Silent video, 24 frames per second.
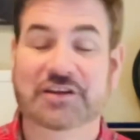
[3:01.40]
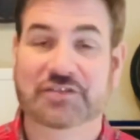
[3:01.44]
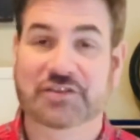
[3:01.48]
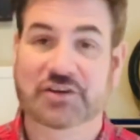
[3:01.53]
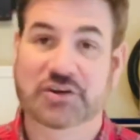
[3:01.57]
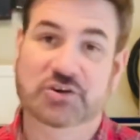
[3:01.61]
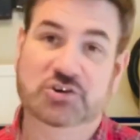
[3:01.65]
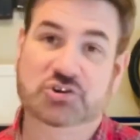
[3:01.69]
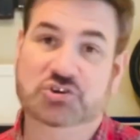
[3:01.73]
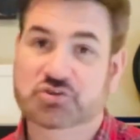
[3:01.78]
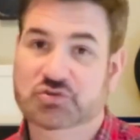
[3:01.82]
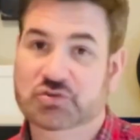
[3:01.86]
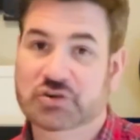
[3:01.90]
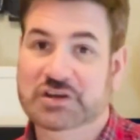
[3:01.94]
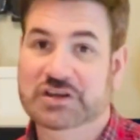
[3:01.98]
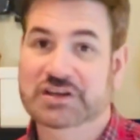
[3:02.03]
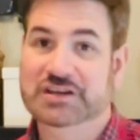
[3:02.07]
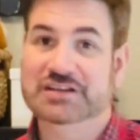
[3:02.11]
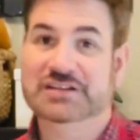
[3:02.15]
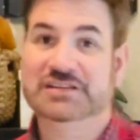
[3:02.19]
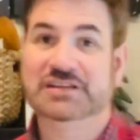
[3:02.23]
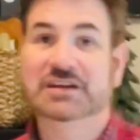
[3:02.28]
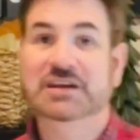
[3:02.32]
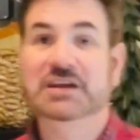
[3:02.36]
their
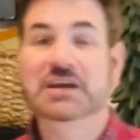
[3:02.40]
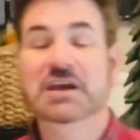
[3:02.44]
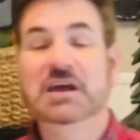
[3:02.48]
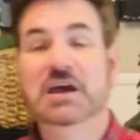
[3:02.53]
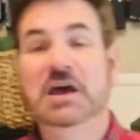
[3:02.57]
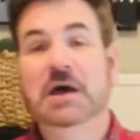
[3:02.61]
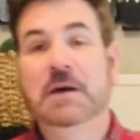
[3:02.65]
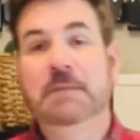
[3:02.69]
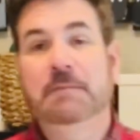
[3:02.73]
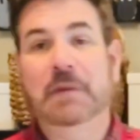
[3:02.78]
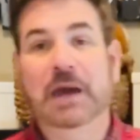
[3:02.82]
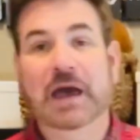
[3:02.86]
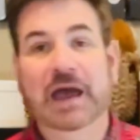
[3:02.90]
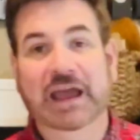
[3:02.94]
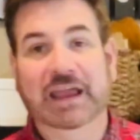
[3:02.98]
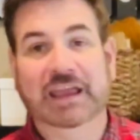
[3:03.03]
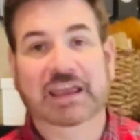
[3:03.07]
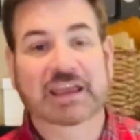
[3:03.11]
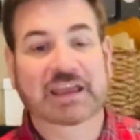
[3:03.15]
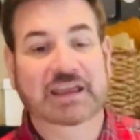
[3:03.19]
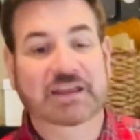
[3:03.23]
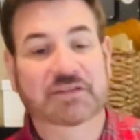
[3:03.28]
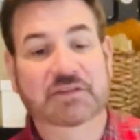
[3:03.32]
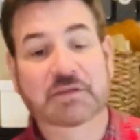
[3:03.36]
trees back
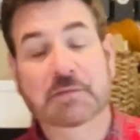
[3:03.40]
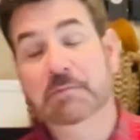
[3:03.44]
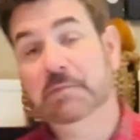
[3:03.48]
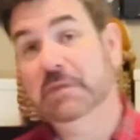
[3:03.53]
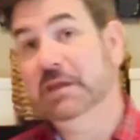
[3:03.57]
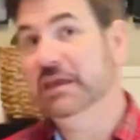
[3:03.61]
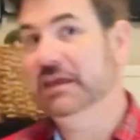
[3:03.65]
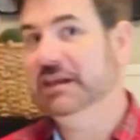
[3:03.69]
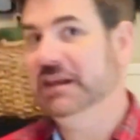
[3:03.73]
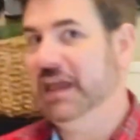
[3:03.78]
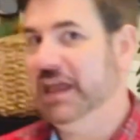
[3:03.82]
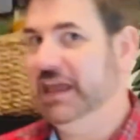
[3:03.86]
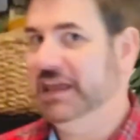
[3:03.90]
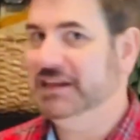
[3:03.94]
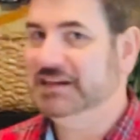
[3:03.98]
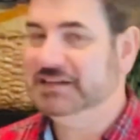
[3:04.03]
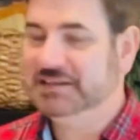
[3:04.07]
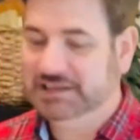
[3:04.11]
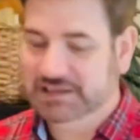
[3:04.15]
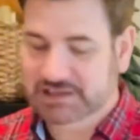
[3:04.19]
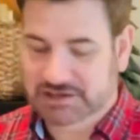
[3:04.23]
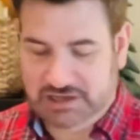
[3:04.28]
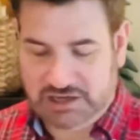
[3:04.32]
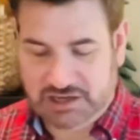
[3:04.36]
in the mid
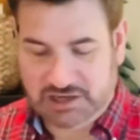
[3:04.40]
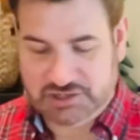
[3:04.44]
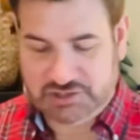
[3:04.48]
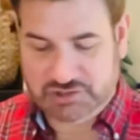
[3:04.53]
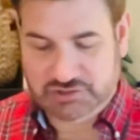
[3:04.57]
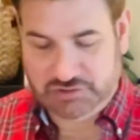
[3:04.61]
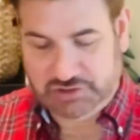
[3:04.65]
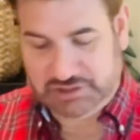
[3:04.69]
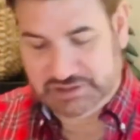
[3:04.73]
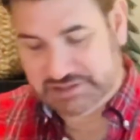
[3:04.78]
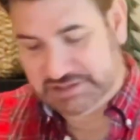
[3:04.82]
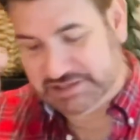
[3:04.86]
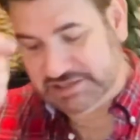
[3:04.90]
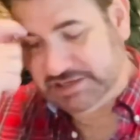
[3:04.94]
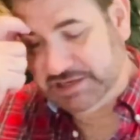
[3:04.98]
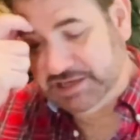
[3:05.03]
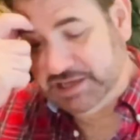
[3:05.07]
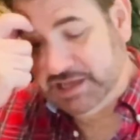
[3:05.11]
1800s.